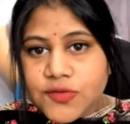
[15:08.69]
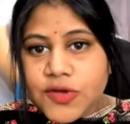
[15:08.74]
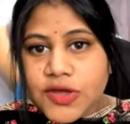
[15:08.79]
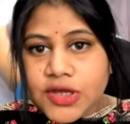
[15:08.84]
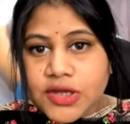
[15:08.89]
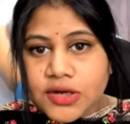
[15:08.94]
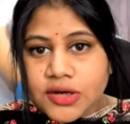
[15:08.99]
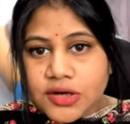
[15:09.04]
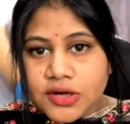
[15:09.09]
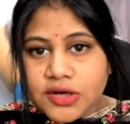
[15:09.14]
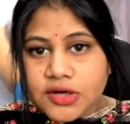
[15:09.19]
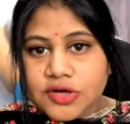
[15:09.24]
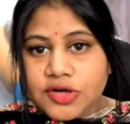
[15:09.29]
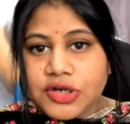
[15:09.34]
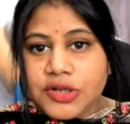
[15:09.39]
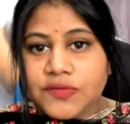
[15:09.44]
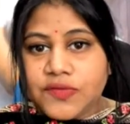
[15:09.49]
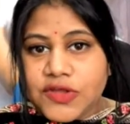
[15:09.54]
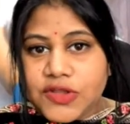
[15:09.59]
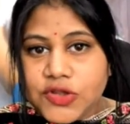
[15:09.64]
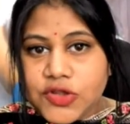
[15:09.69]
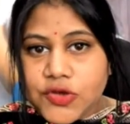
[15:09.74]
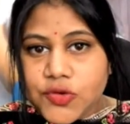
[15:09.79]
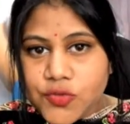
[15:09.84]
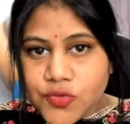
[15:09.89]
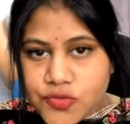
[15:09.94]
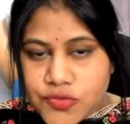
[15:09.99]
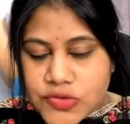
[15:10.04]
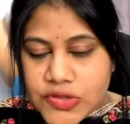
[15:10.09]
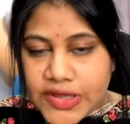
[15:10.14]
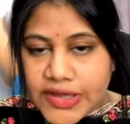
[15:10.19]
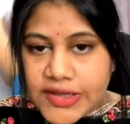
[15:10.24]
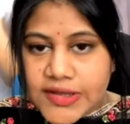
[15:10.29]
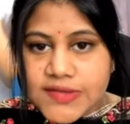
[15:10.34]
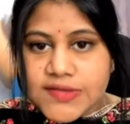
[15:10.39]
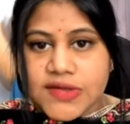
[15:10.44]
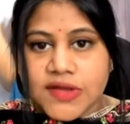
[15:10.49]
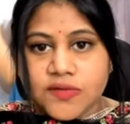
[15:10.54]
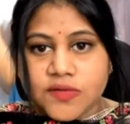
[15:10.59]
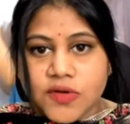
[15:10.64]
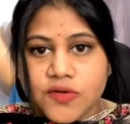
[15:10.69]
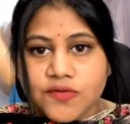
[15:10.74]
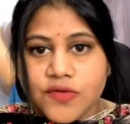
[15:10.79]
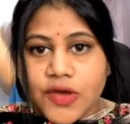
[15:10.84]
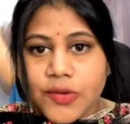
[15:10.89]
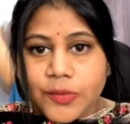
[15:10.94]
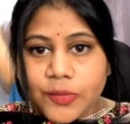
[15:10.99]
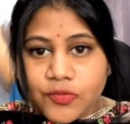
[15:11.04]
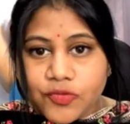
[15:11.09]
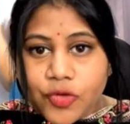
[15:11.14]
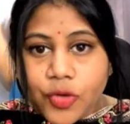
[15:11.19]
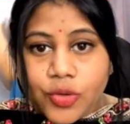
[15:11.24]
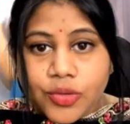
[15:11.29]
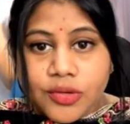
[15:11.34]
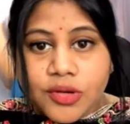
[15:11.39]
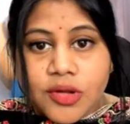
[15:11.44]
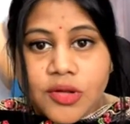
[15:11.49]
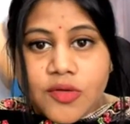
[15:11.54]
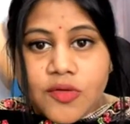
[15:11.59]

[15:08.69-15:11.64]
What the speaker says: we are retrieving the oocytes and we are